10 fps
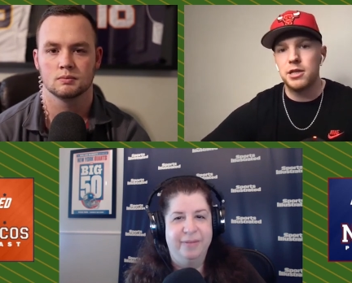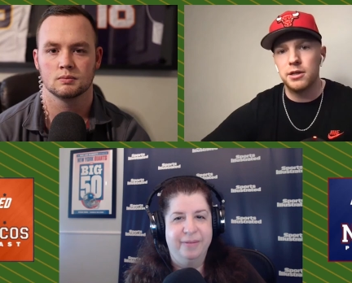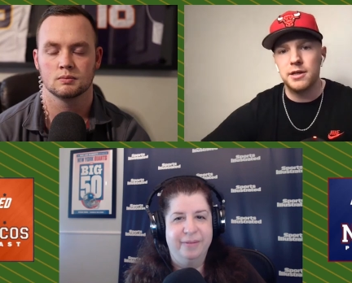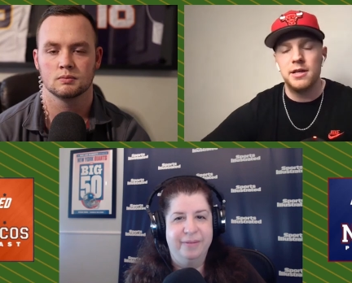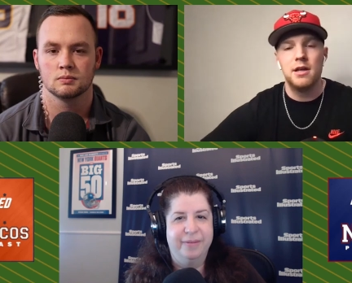
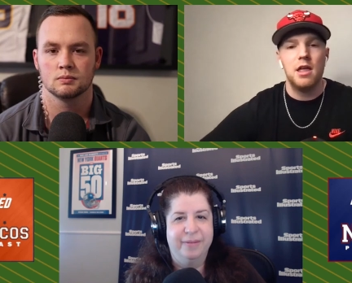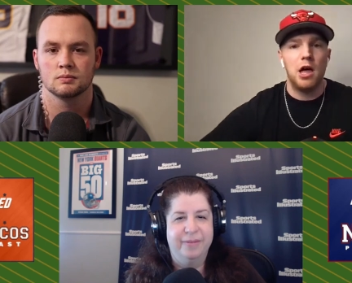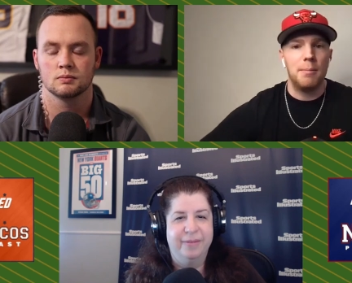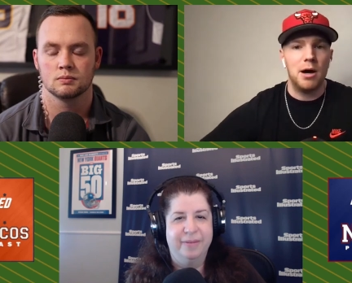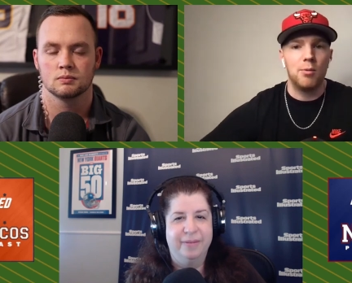Speaker 1: good
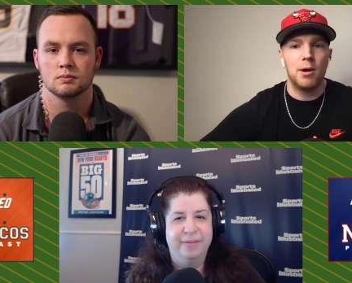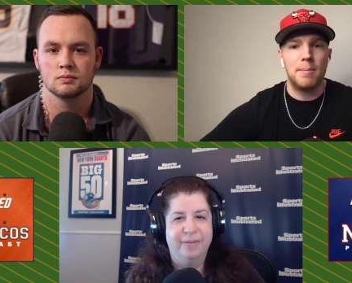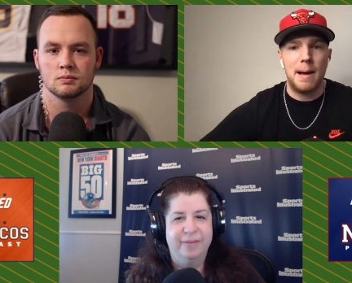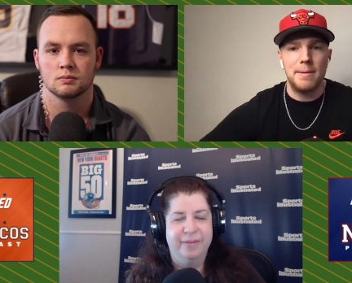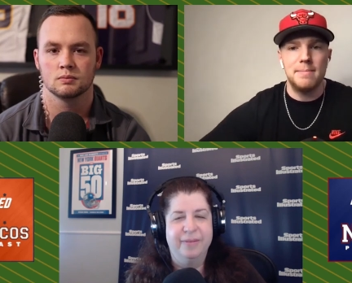about where
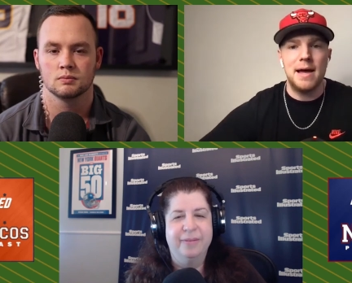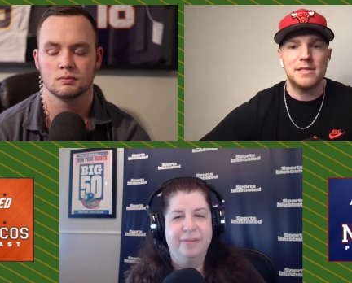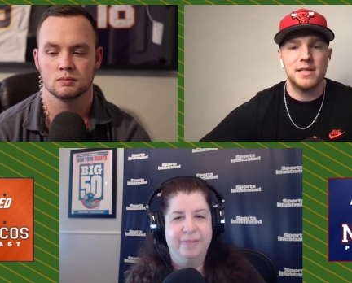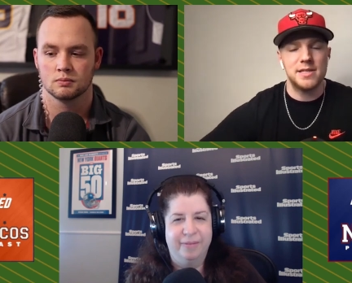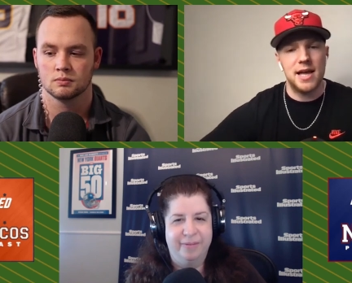Bobby
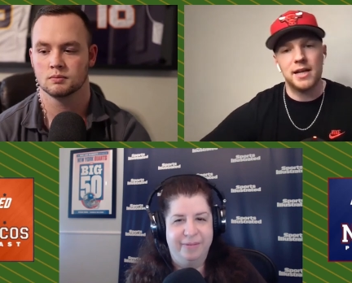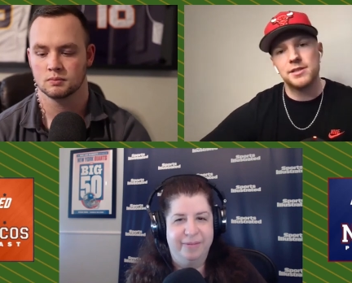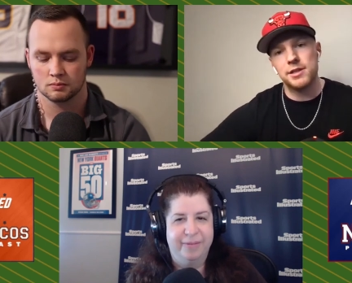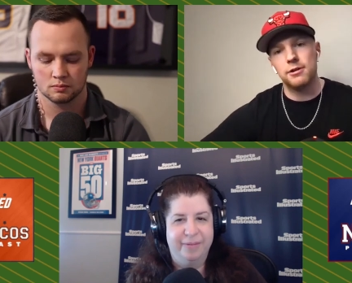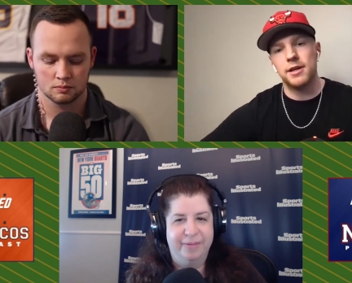Massie's at,
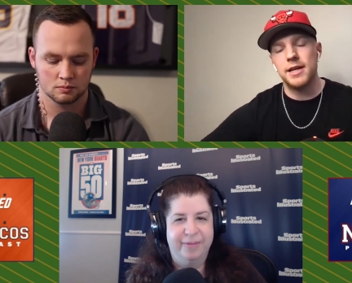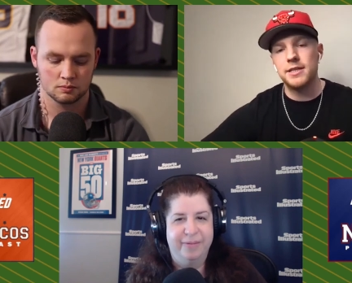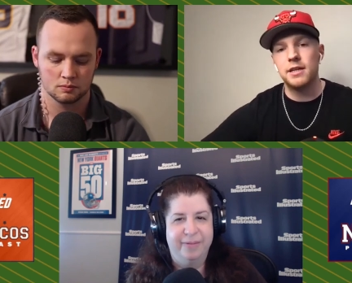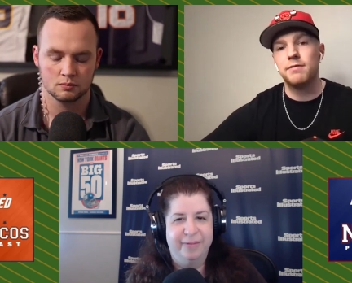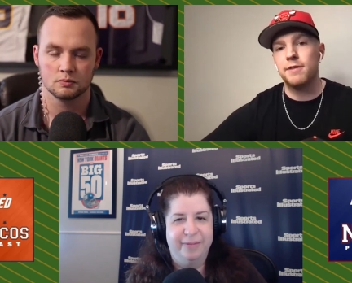considering
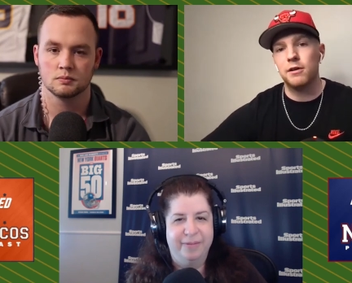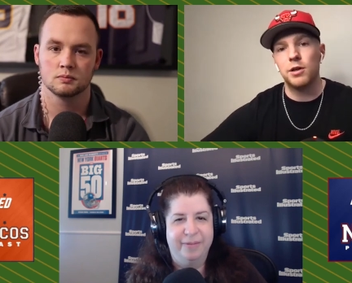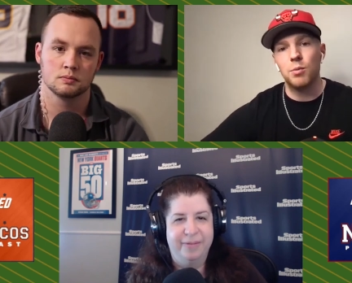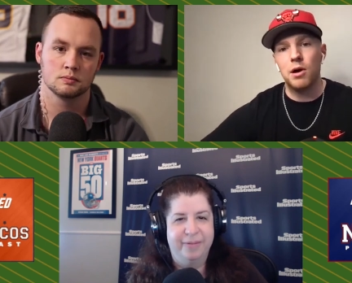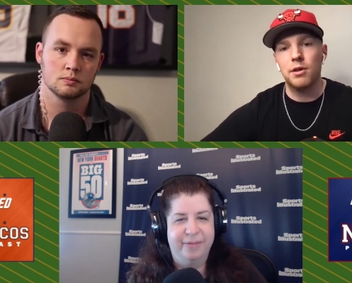he did
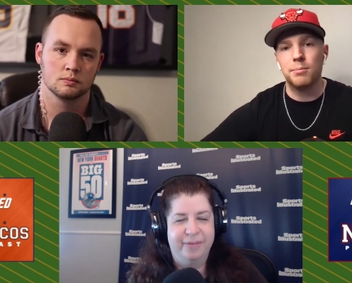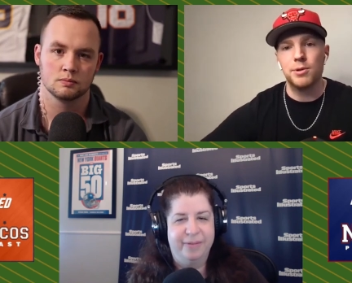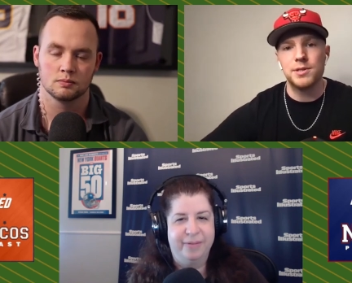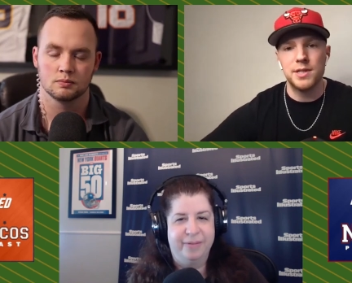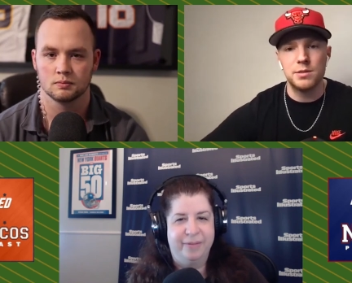fairly well in
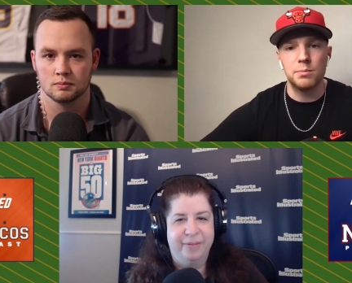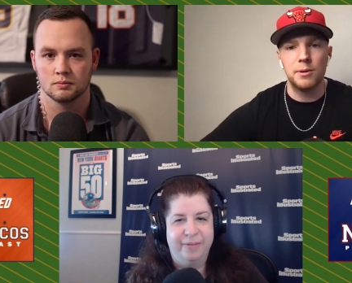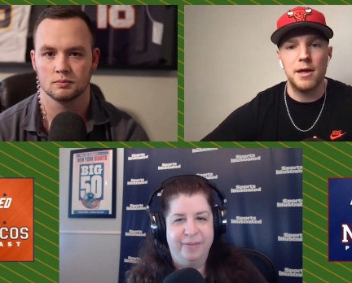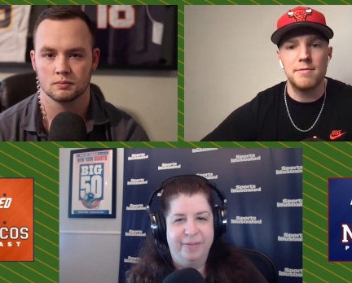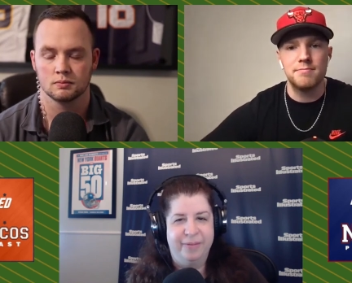preseason
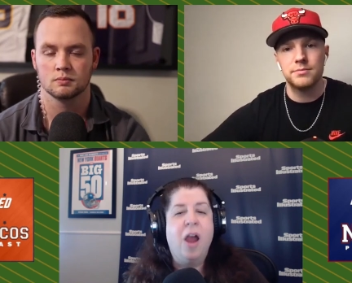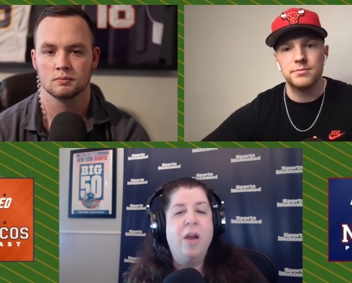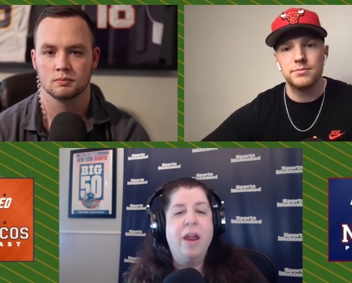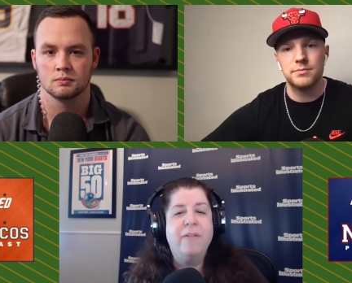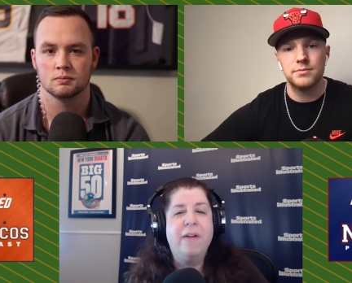play.
Speaker 2: All
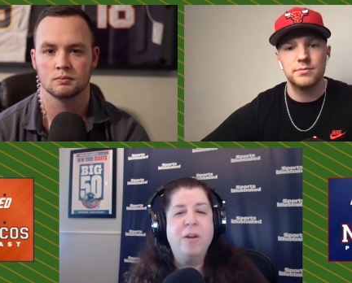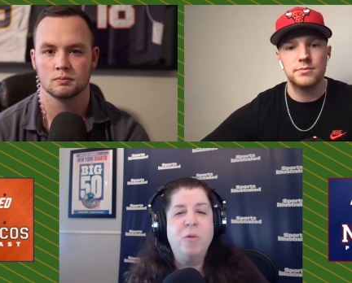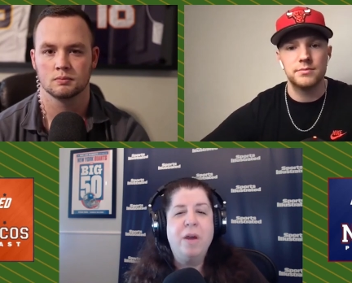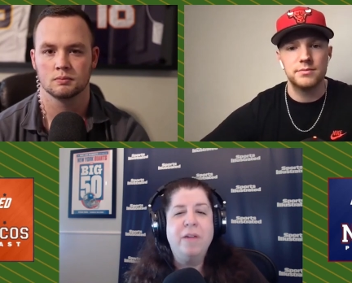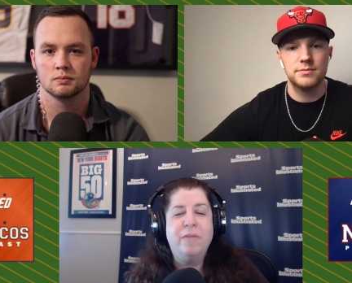right, final
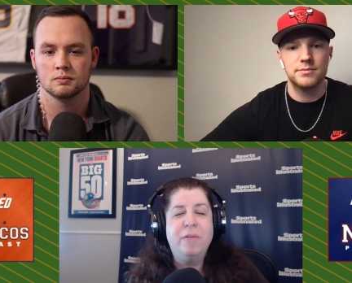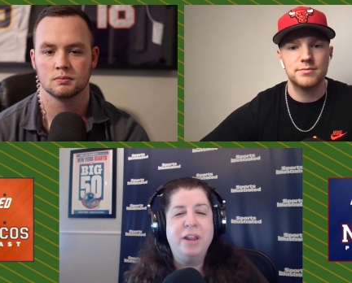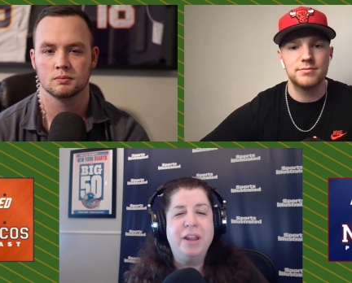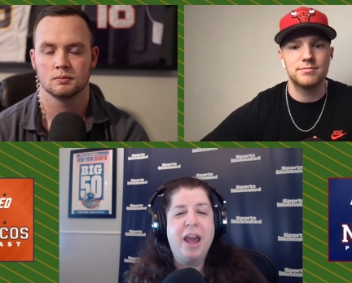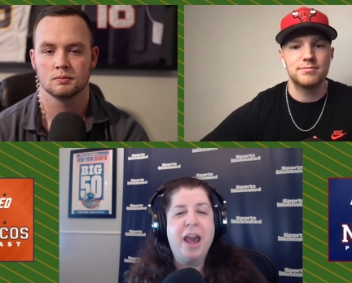one for
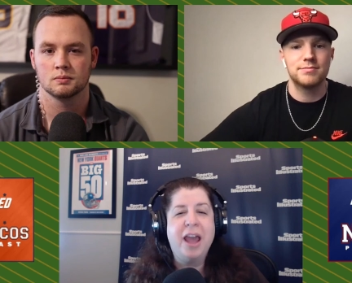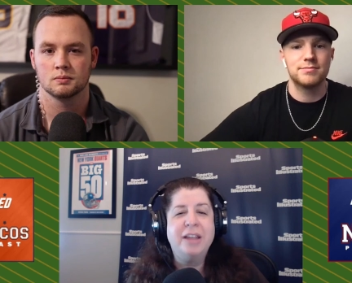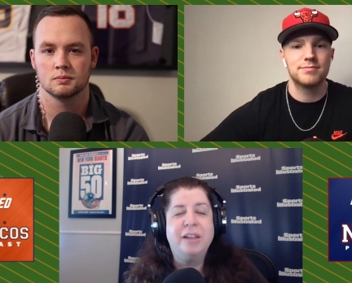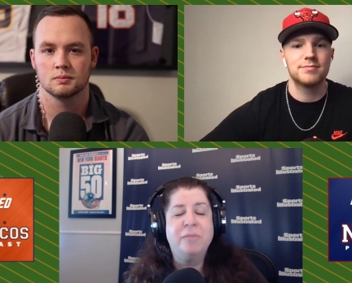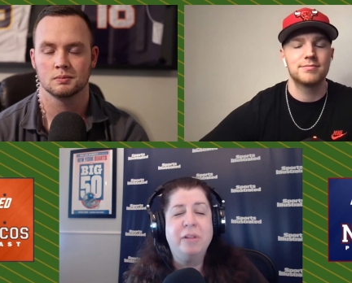you
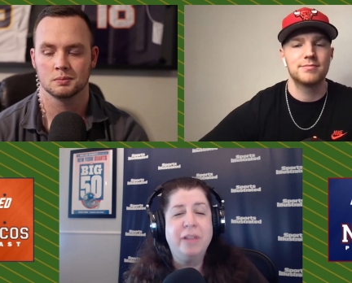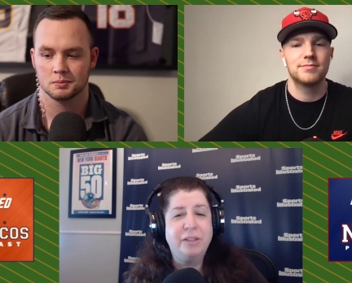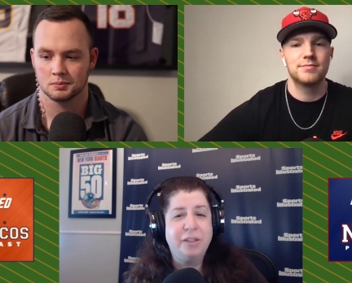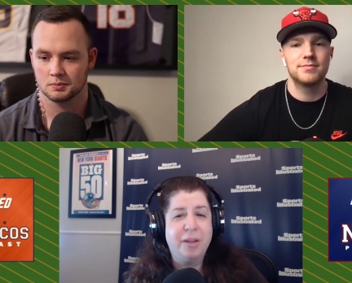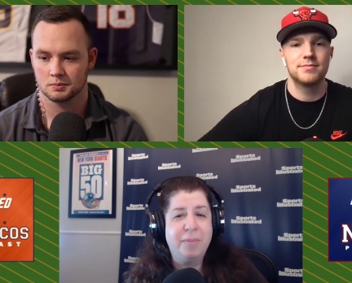guys.
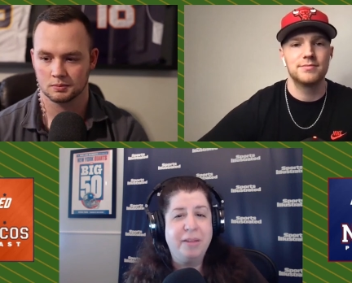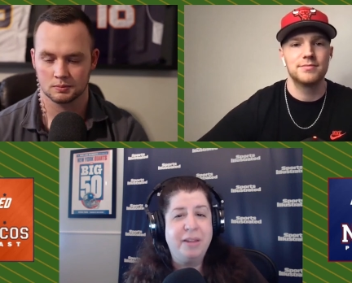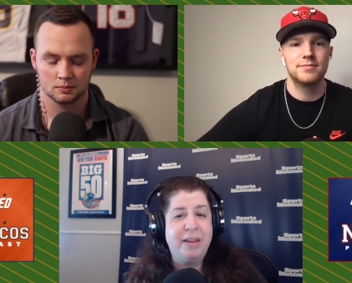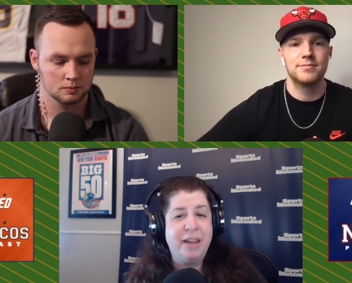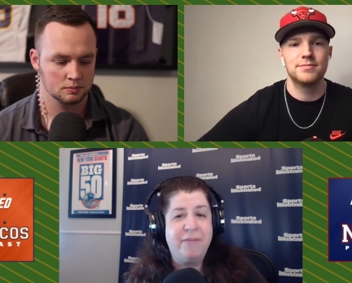Let's talk about the
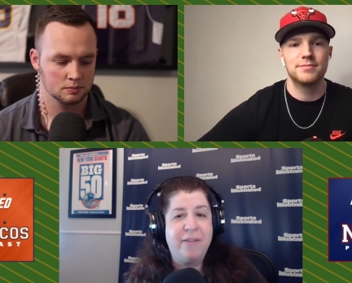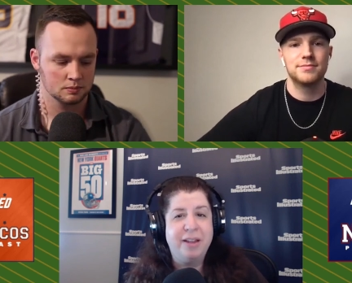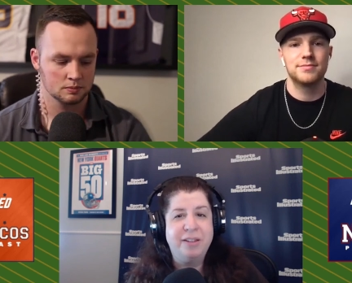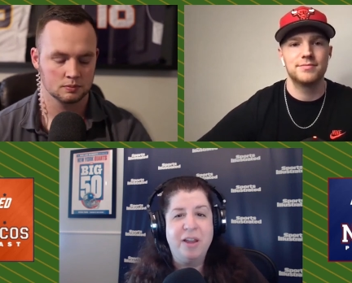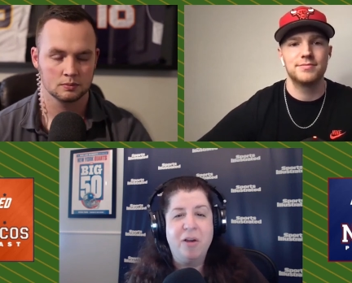
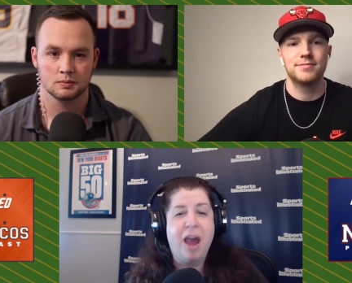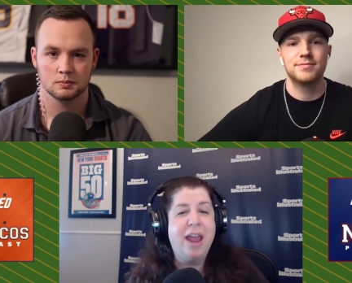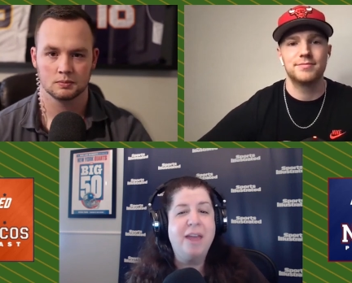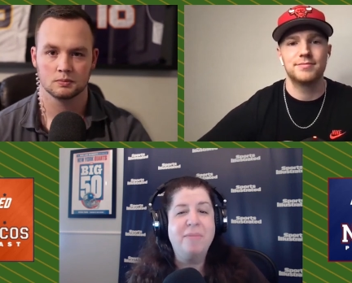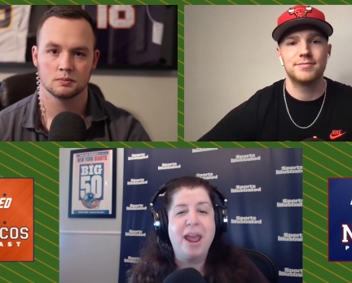defense. Now, I
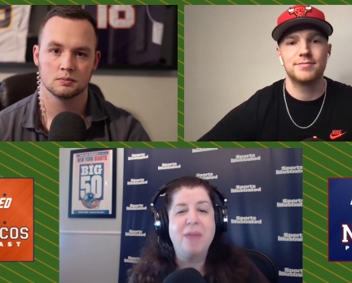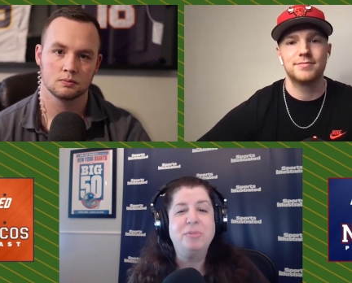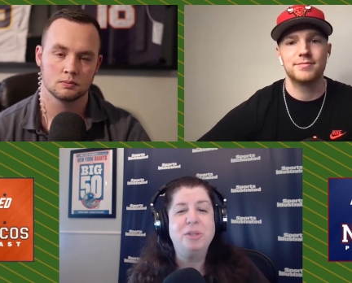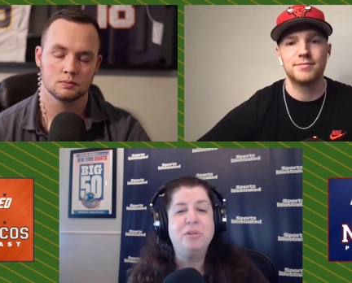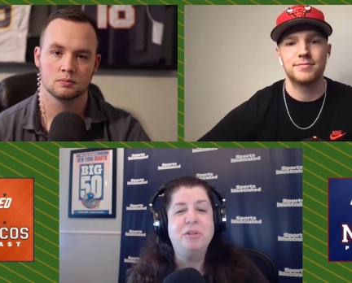am
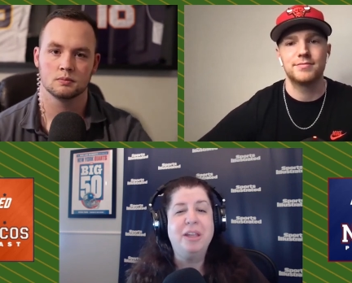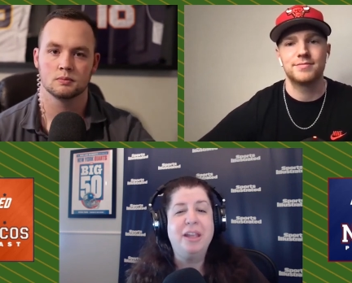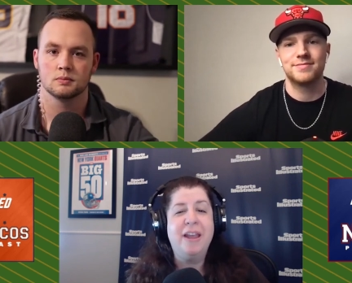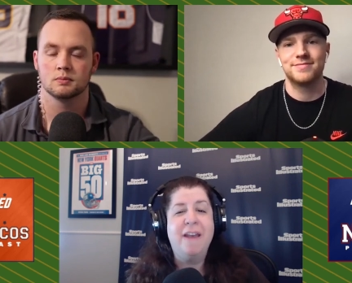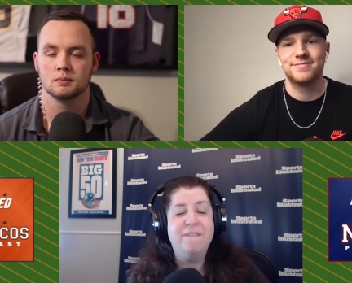absolutely